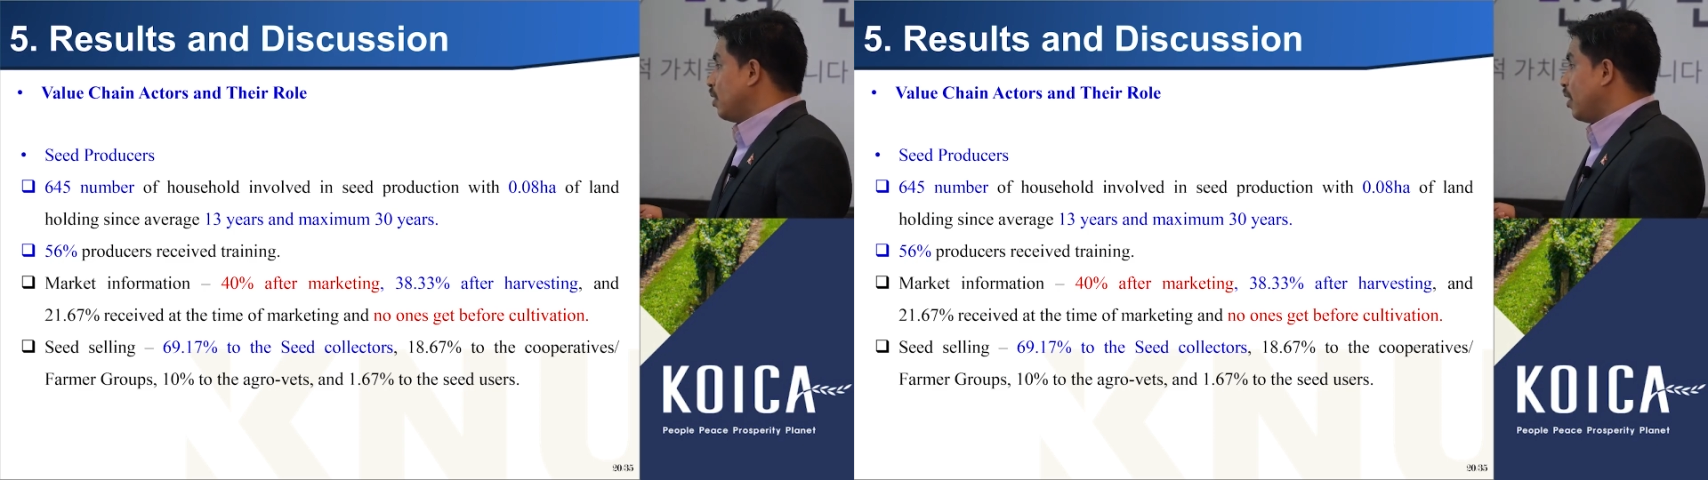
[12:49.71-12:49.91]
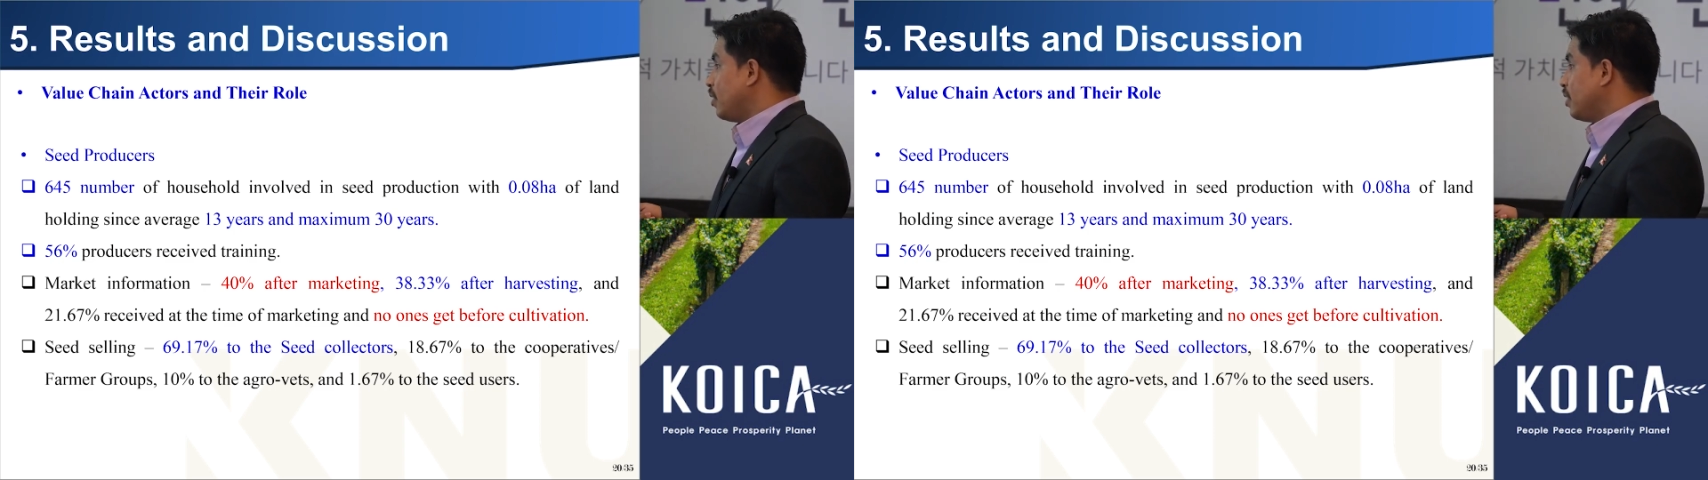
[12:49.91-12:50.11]

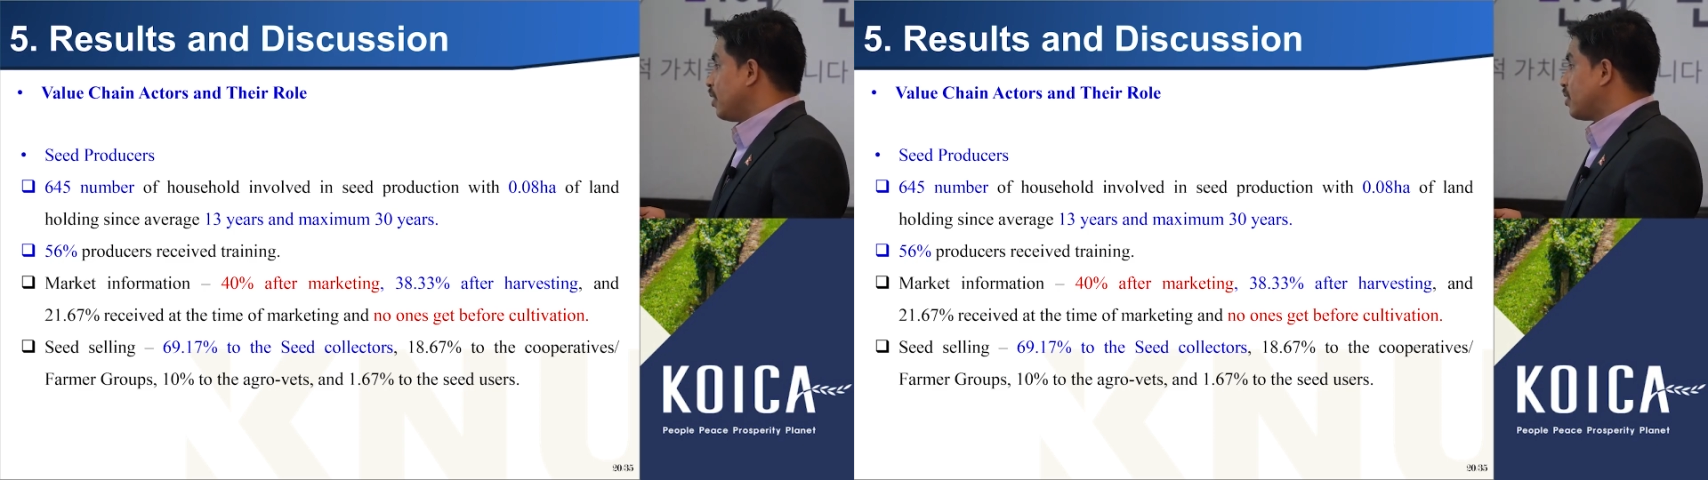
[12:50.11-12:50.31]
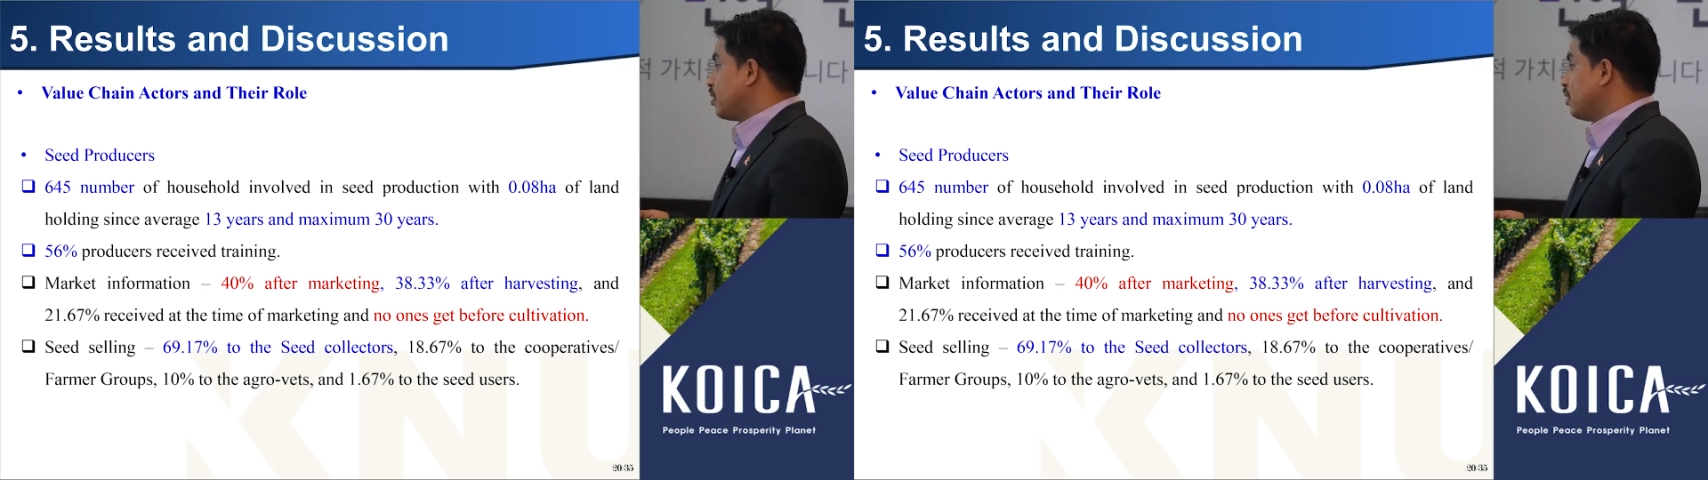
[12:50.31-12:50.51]
and
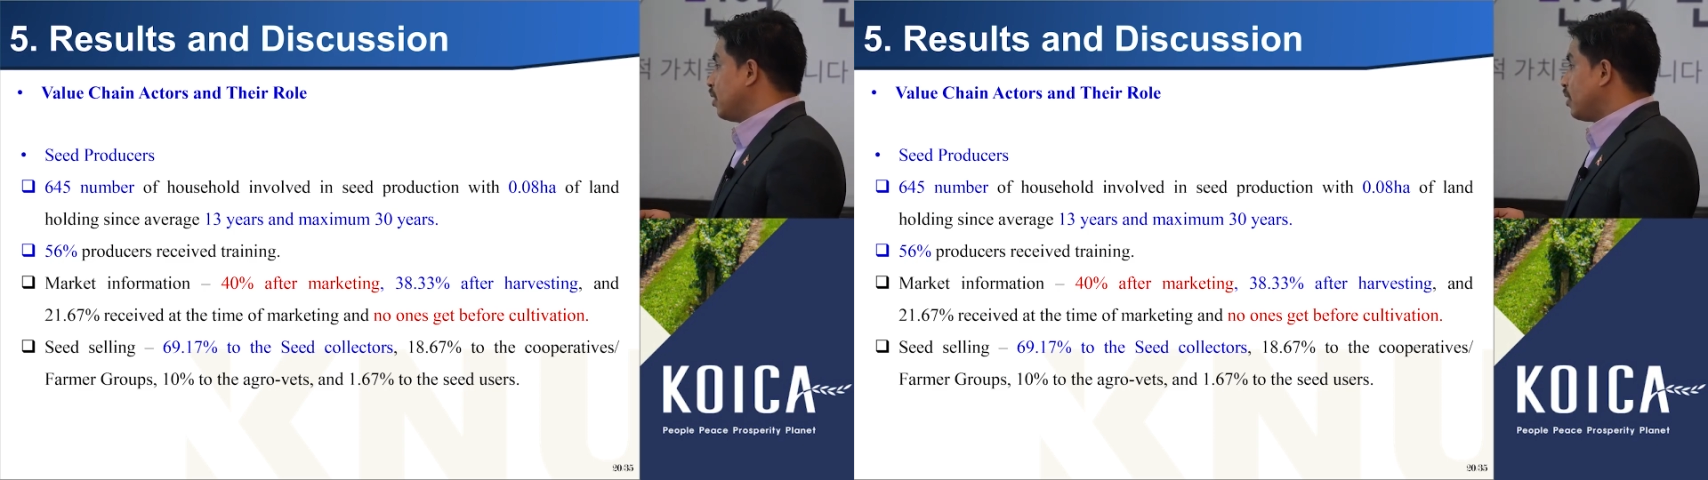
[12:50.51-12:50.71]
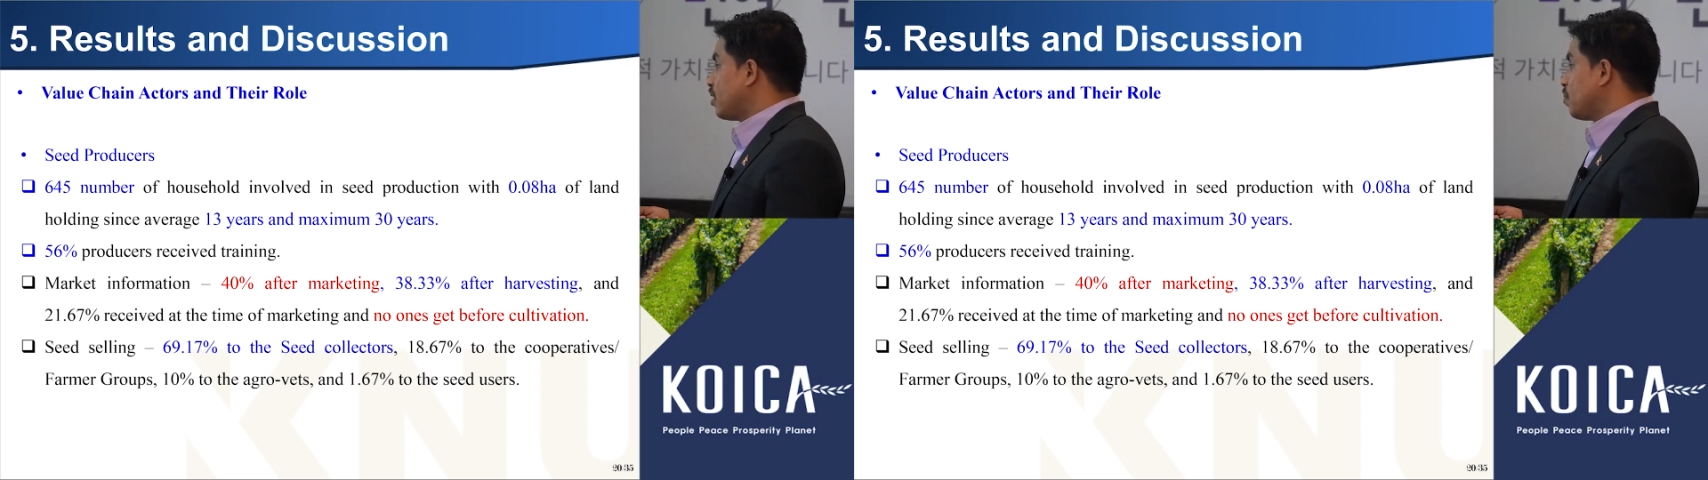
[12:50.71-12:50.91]

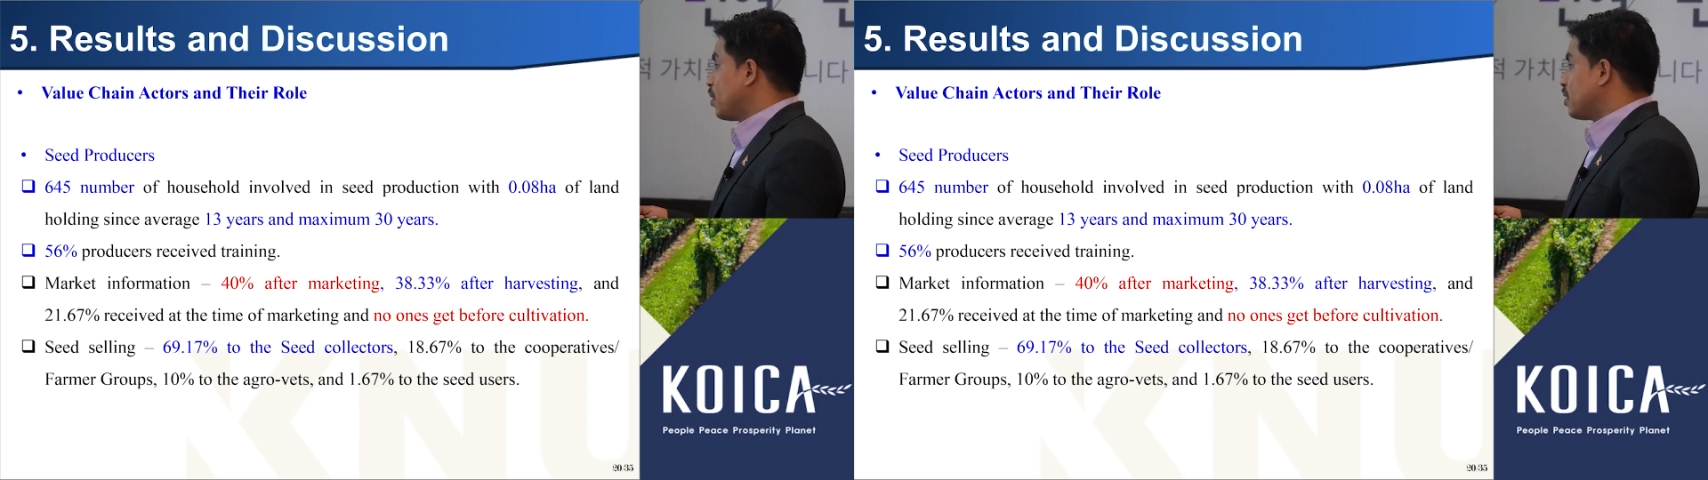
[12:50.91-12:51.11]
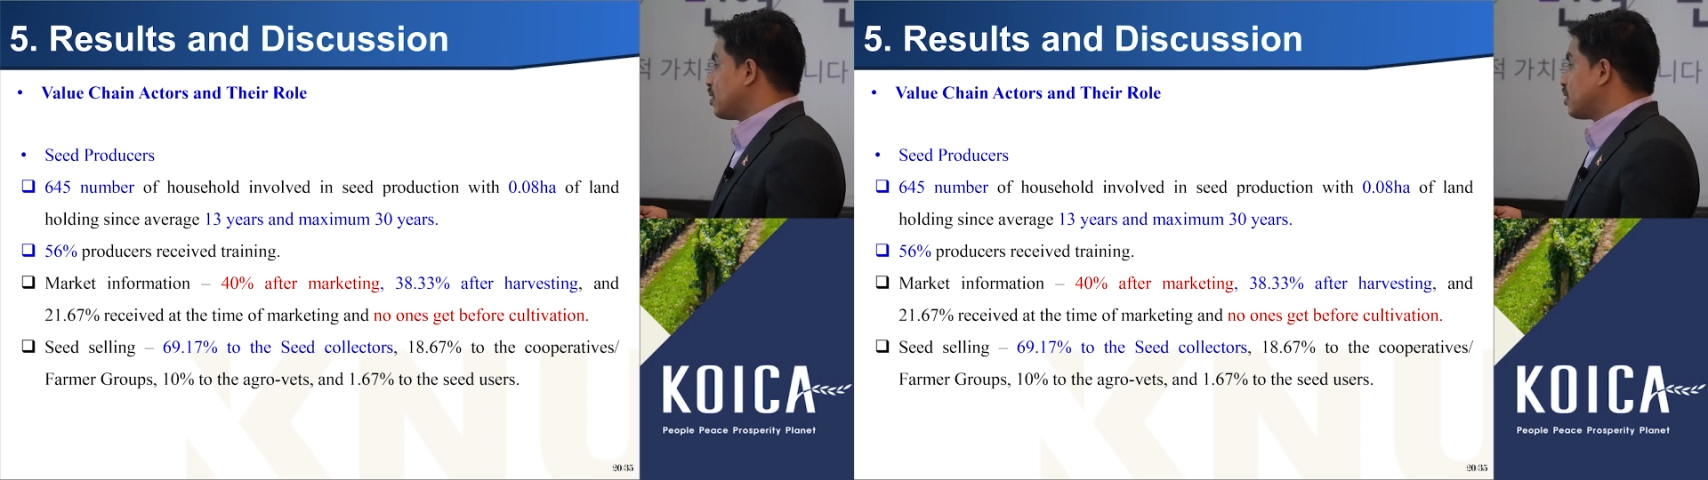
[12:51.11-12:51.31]

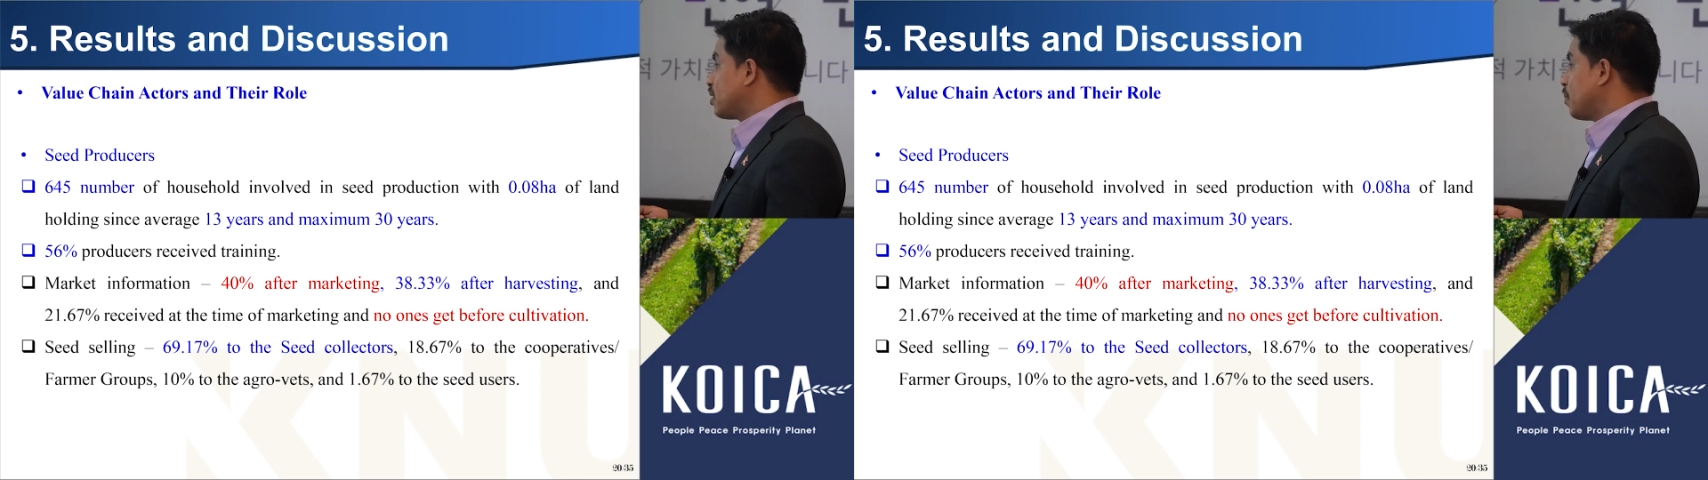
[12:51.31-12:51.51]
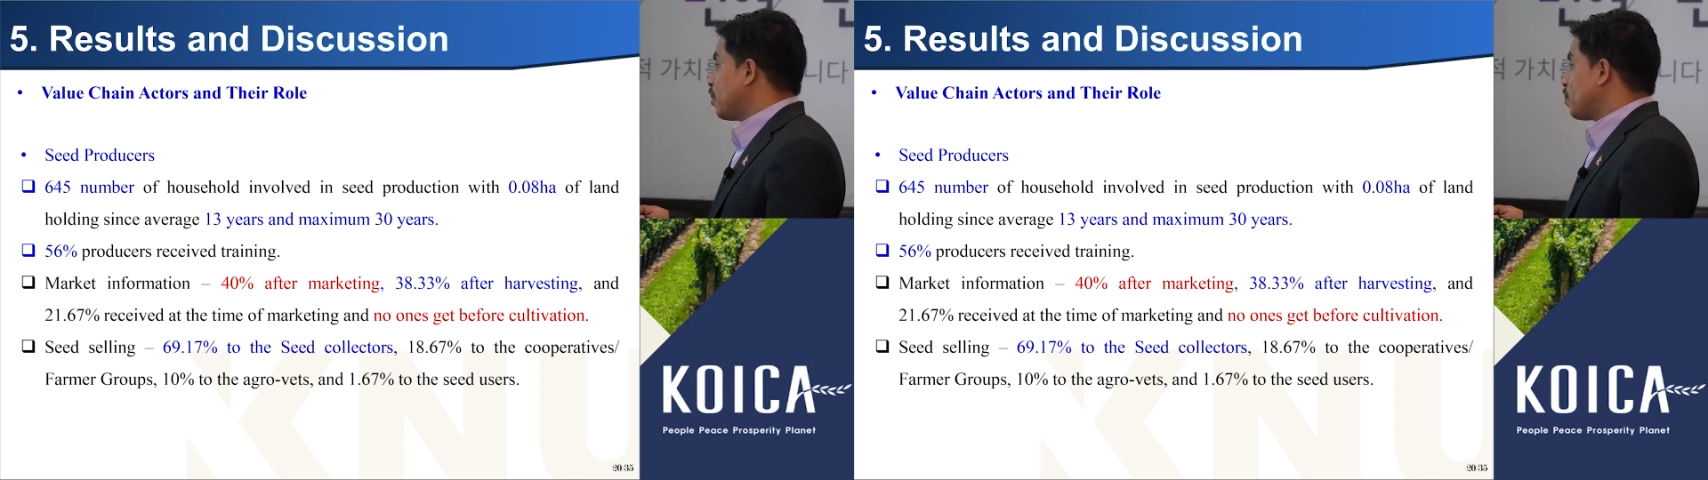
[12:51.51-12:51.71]

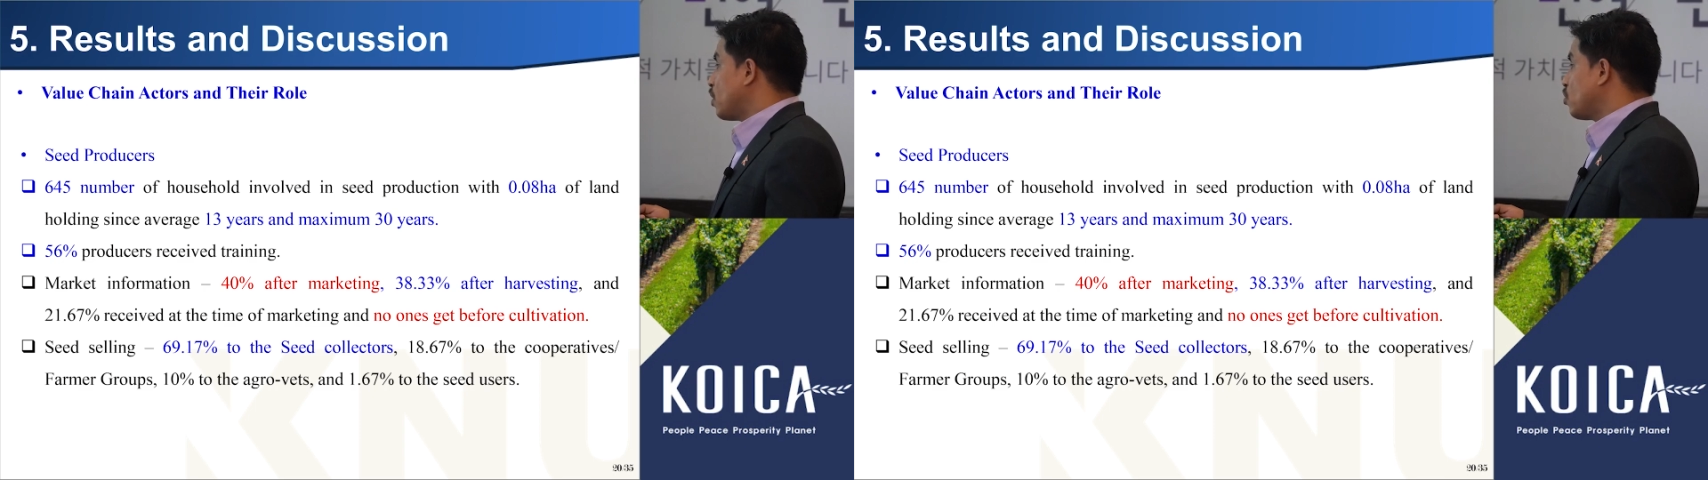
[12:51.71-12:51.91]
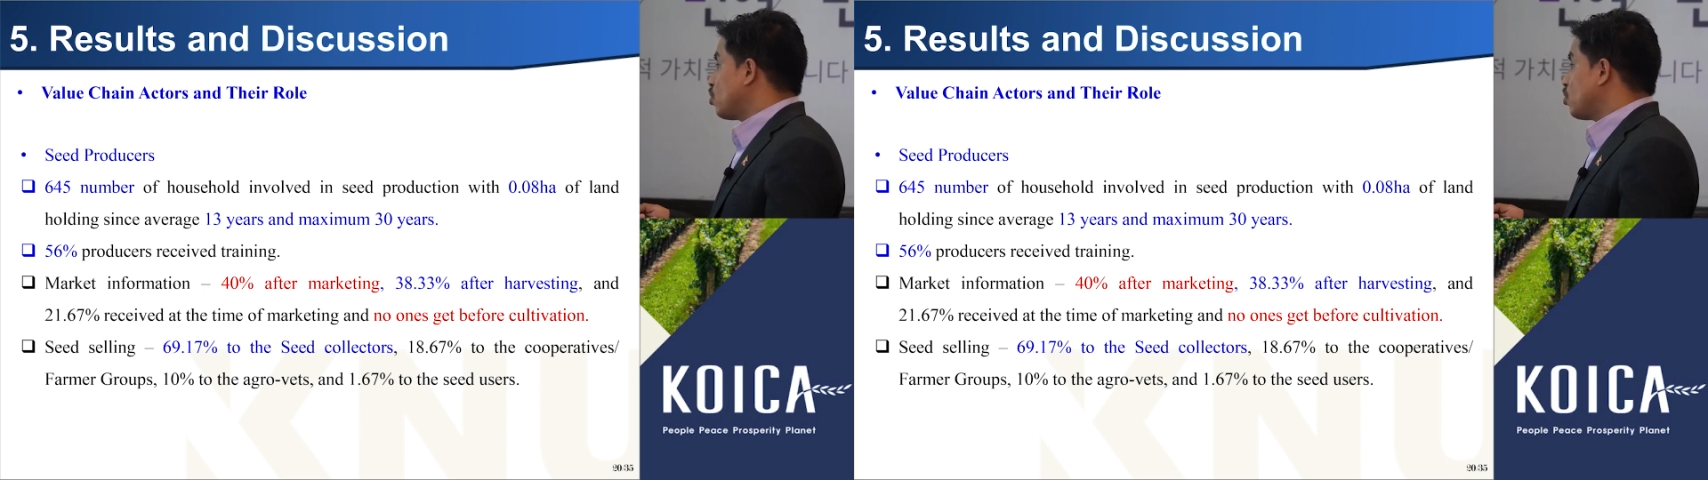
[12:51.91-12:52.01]
18.67%